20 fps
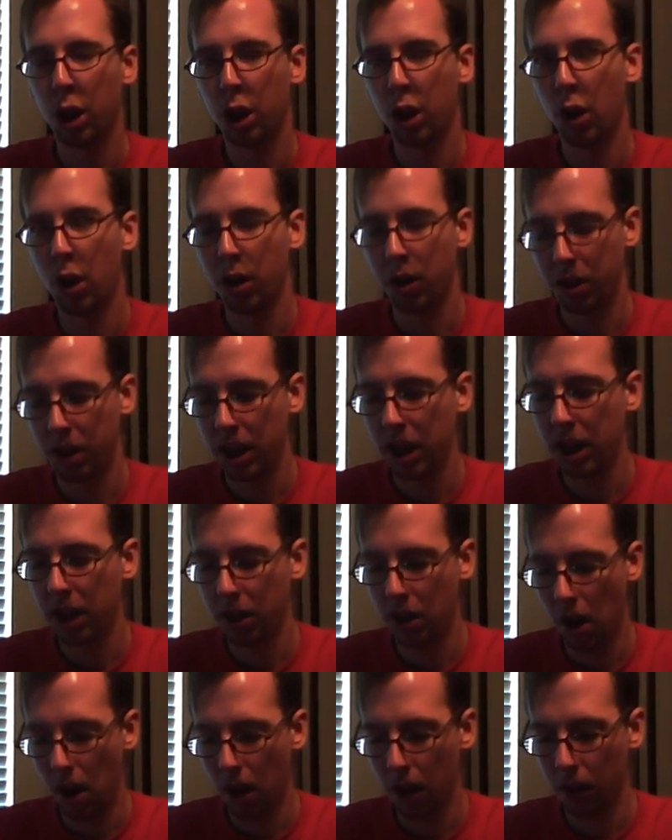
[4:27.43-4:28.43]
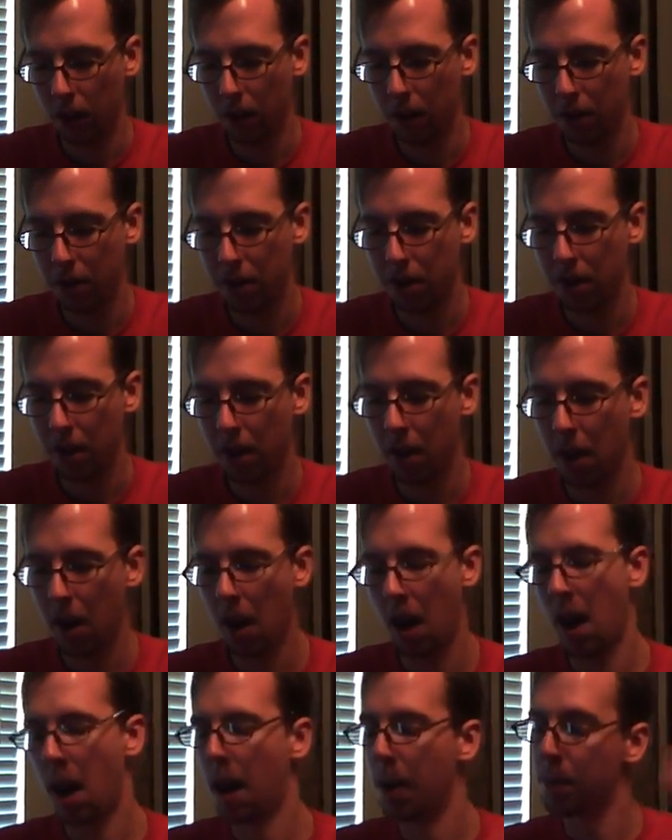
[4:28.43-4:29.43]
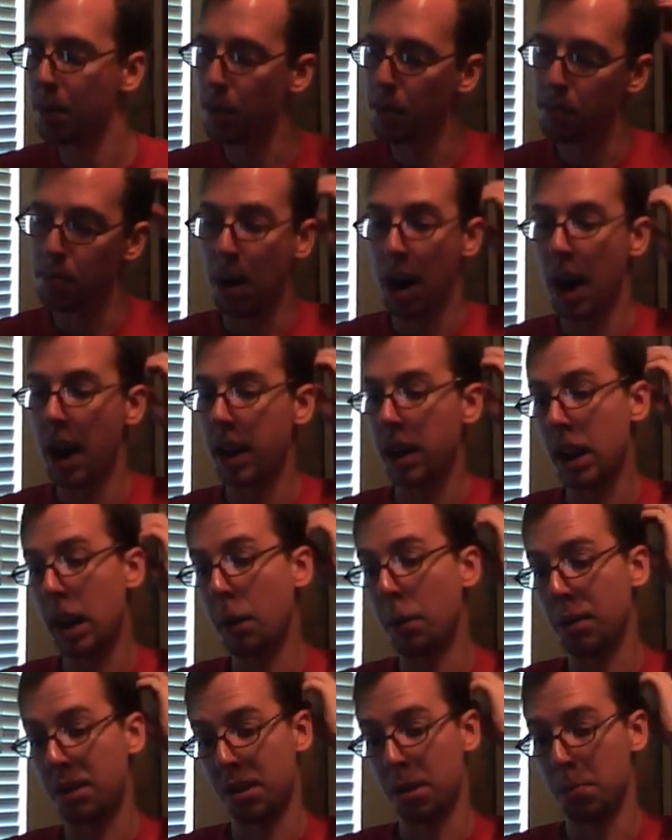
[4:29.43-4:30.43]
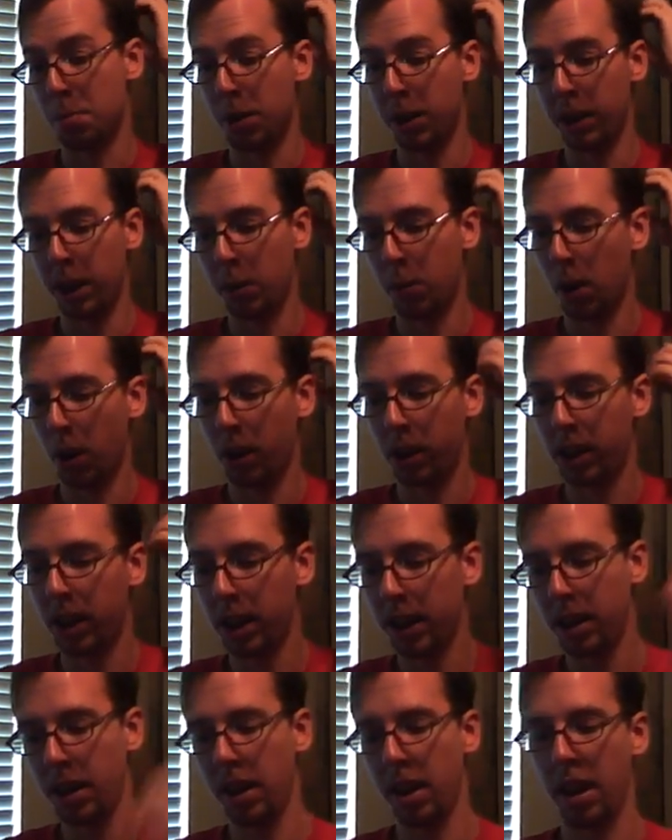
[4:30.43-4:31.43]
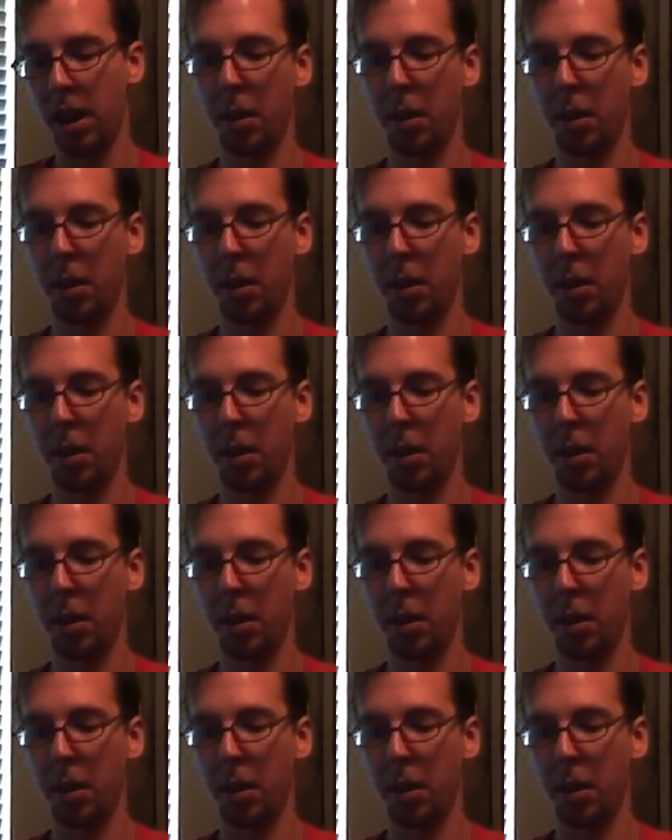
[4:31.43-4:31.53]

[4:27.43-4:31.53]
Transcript: $13, but it was completely worth it.